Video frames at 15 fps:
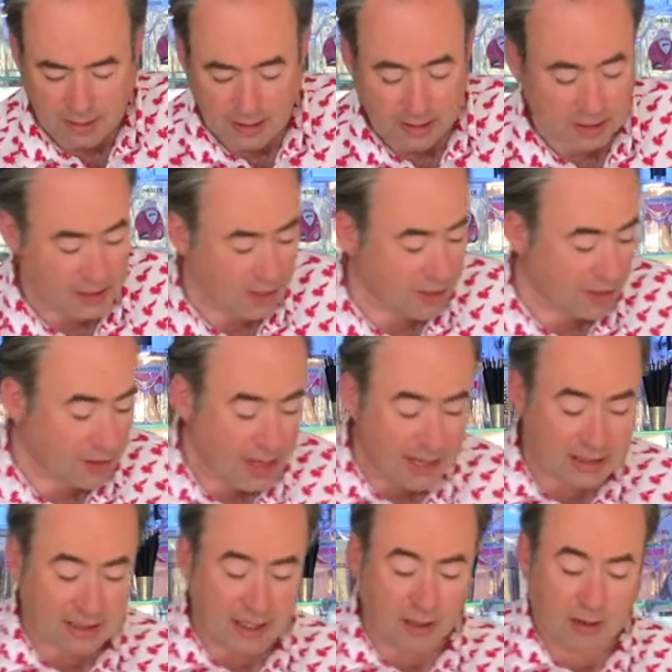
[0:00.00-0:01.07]
So then the next
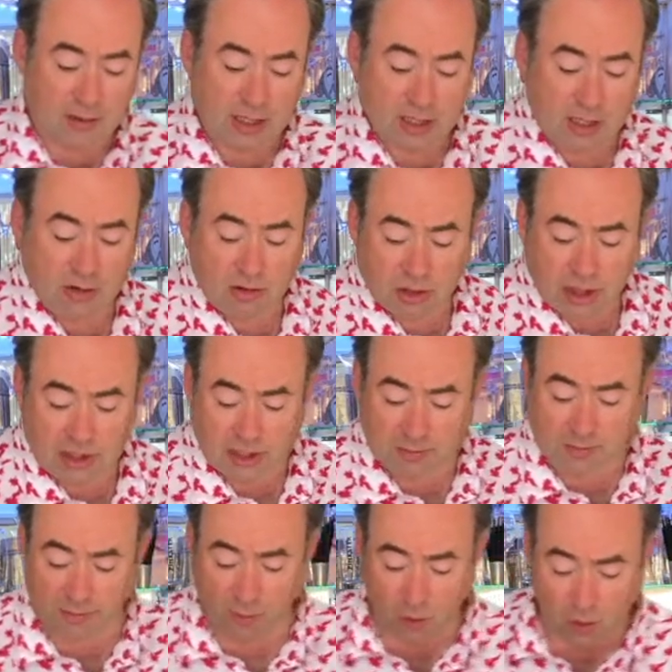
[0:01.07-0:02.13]
thing we're going to do, just as
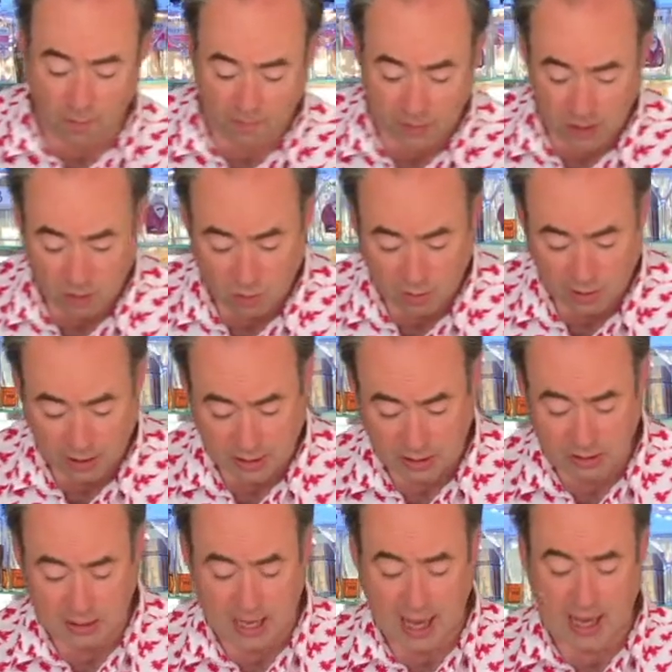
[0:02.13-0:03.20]
before, what we're going to do is
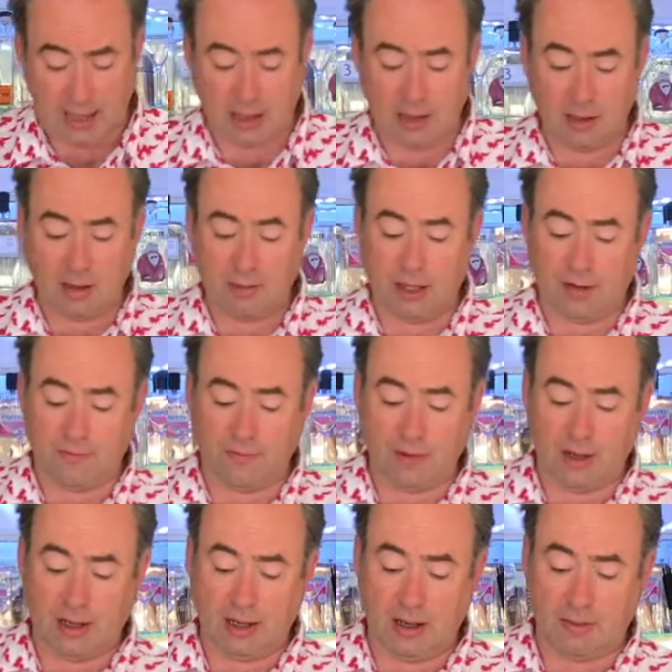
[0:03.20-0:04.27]
add a little bit
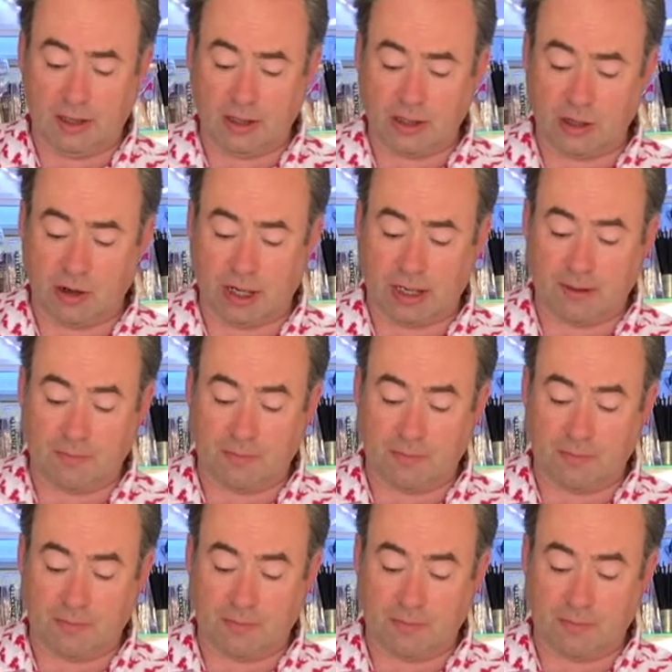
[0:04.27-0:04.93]
of tonic.